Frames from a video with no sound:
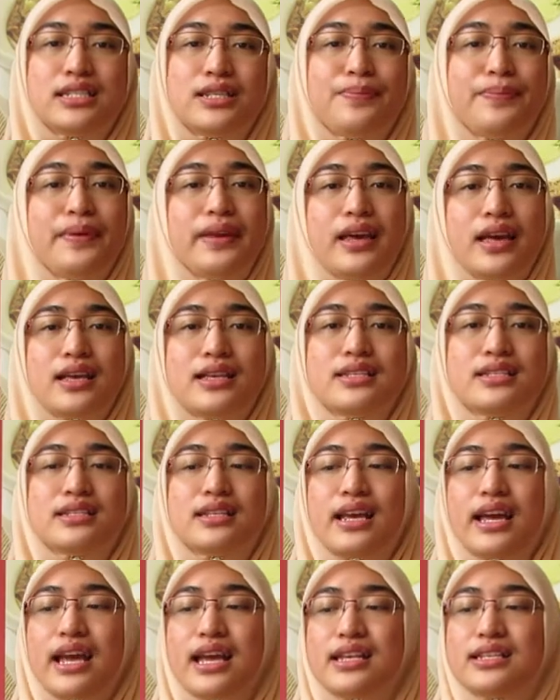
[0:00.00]
GPS
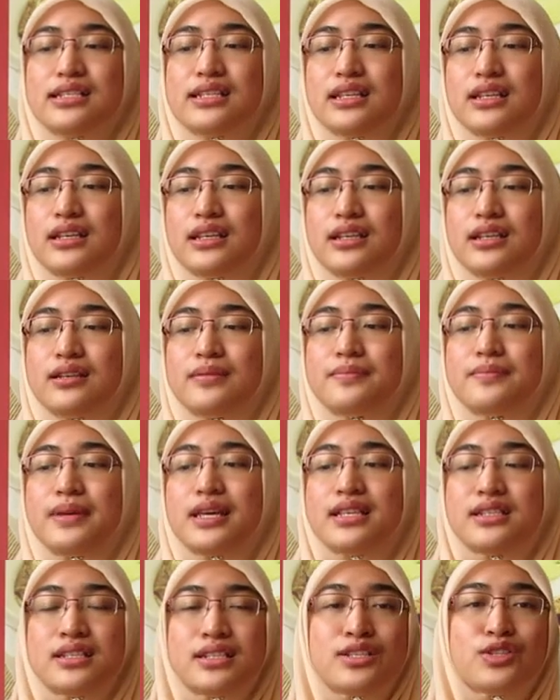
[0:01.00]
has
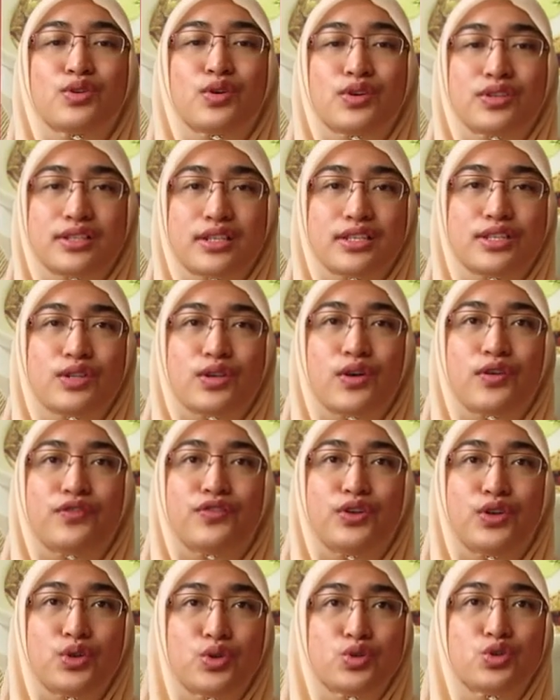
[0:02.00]
major sources of
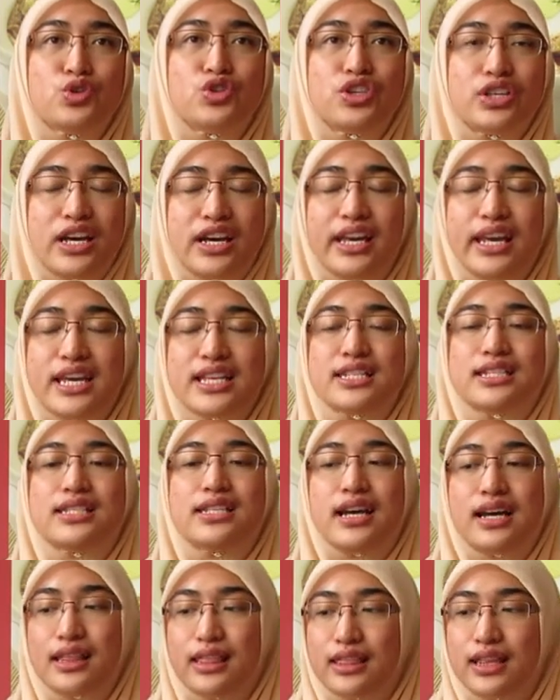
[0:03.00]
new GIS
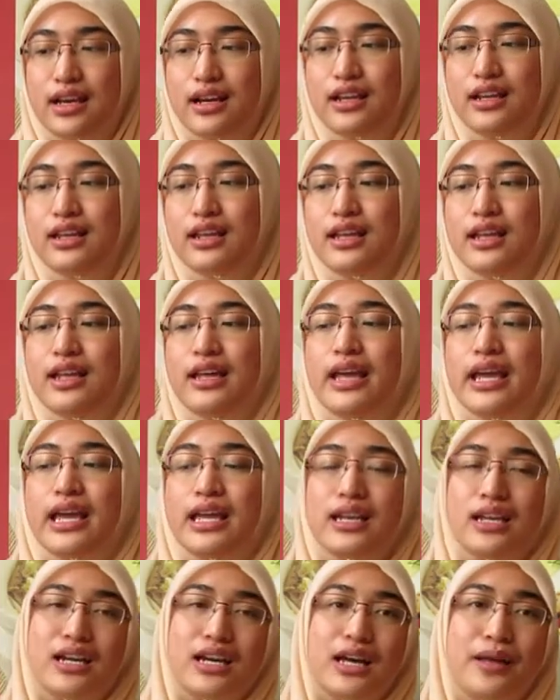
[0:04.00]
data
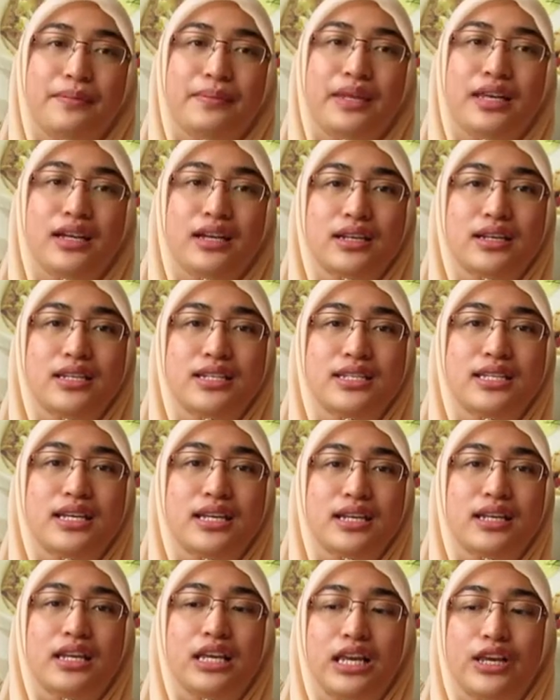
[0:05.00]
and come
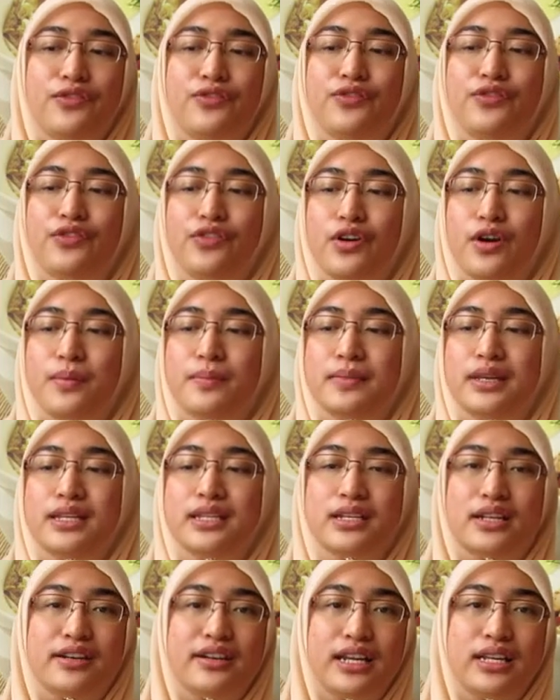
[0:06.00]
increasingly from
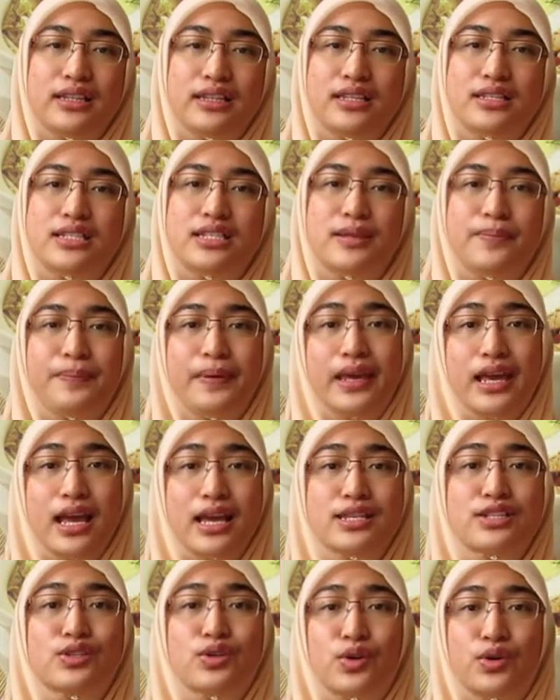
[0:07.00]
integrated
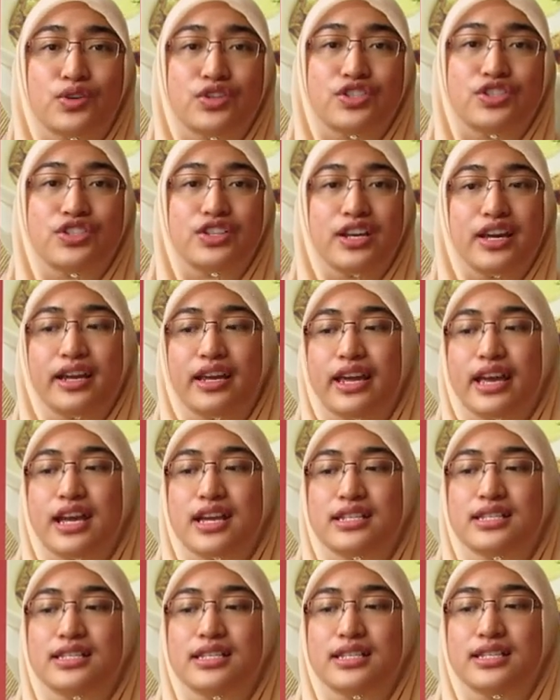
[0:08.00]
GPS or
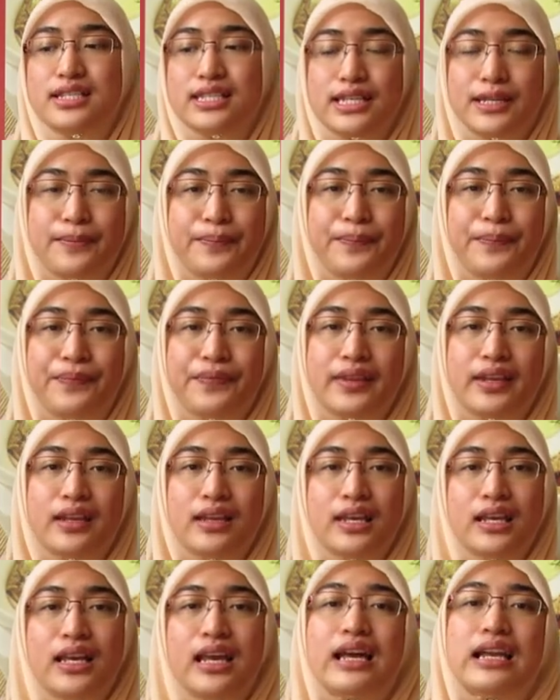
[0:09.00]
GIS system.
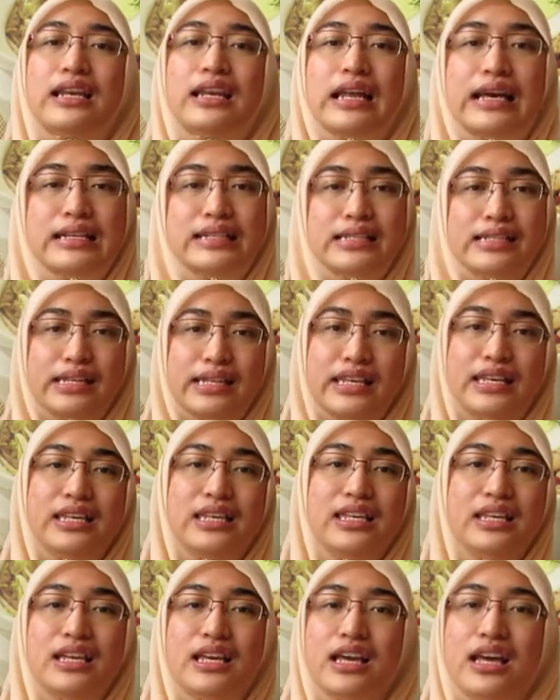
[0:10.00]
Lastly,
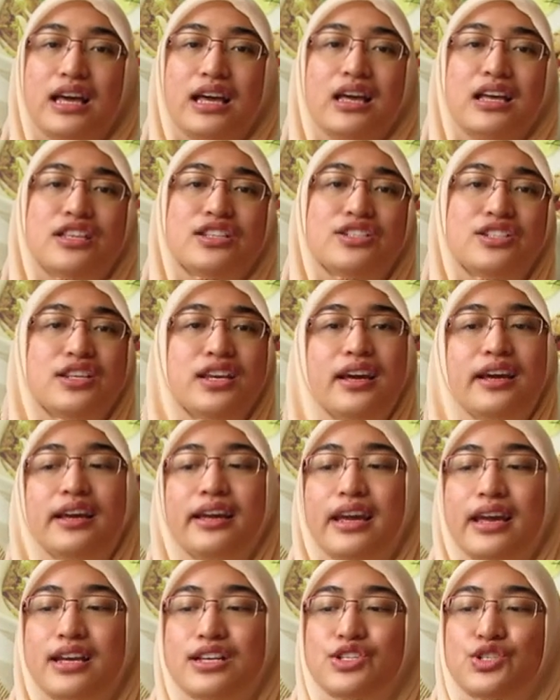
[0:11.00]

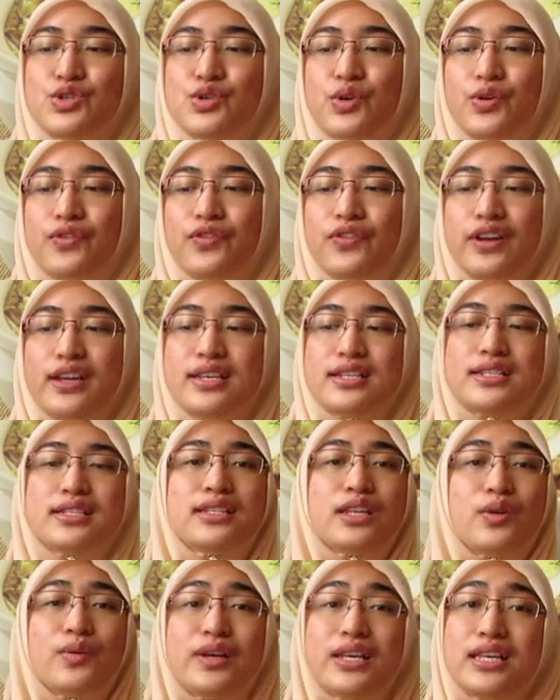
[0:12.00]
GIS software is
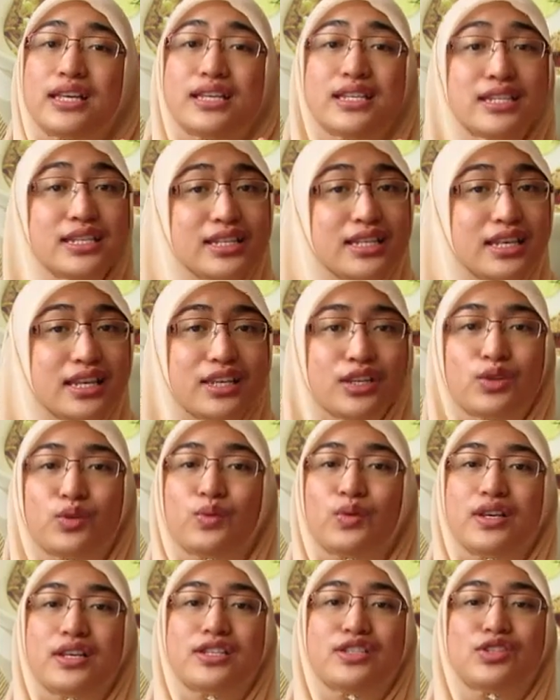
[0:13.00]
now easier to
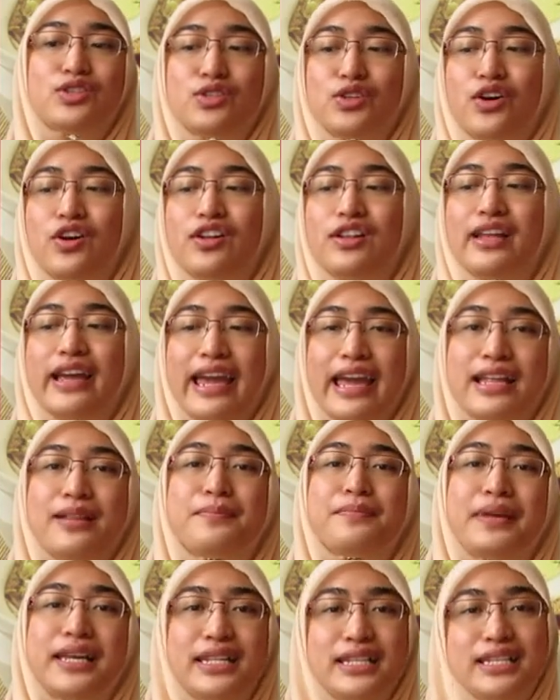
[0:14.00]
install and
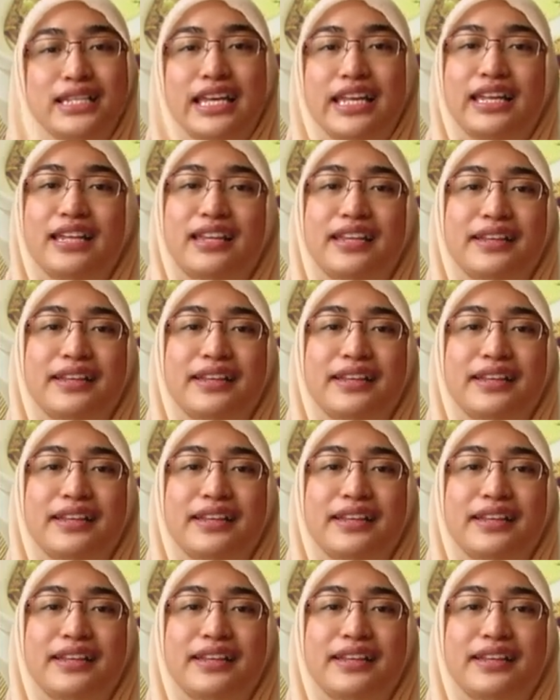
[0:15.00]
maintain.